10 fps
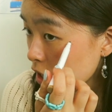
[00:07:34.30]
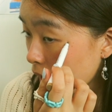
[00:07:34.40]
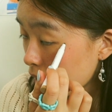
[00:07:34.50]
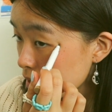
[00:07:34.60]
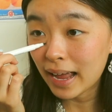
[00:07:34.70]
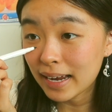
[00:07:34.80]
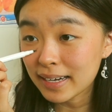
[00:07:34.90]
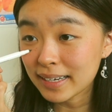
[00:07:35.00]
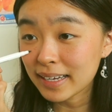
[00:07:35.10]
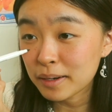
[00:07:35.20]
a child,
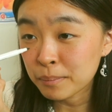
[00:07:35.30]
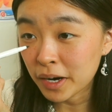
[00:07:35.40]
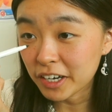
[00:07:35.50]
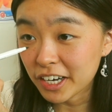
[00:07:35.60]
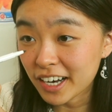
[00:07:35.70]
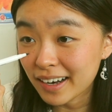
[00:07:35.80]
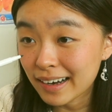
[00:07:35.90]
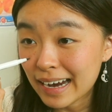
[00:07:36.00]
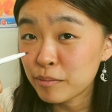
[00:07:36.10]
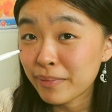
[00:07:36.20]
I'd get a
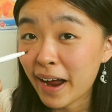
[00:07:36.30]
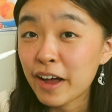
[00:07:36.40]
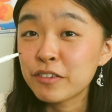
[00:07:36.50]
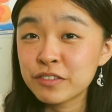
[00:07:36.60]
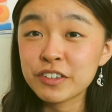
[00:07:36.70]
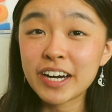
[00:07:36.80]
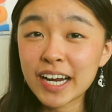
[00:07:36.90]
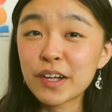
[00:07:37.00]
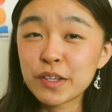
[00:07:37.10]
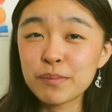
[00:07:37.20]
marker, a brown
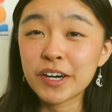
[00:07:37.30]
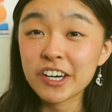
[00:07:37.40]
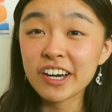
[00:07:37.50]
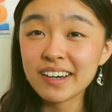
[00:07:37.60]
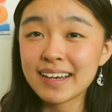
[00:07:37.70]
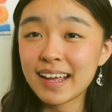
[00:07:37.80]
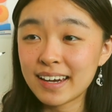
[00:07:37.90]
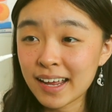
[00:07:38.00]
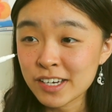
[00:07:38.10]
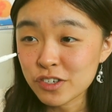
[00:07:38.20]
Crayola marker,
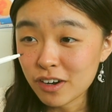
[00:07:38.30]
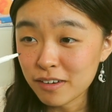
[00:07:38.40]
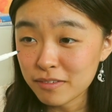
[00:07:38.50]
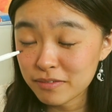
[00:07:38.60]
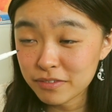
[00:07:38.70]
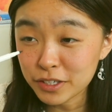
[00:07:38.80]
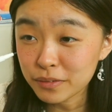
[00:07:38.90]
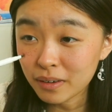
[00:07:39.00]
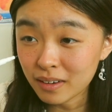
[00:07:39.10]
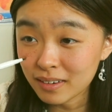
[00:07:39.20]
and I'd draw a few
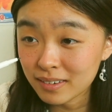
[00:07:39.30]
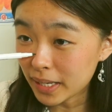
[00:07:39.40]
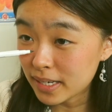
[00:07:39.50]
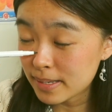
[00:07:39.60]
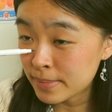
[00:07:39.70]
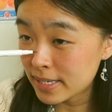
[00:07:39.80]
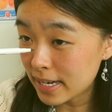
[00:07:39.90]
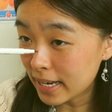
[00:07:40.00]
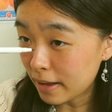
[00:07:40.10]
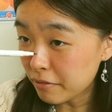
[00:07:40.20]
on. Biggest
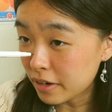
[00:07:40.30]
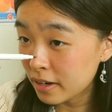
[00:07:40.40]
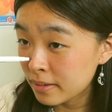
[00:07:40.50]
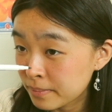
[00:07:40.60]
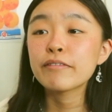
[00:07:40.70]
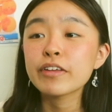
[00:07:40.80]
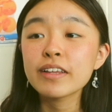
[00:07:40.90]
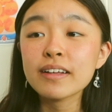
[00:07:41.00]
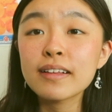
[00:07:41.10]
mistake ever. If you look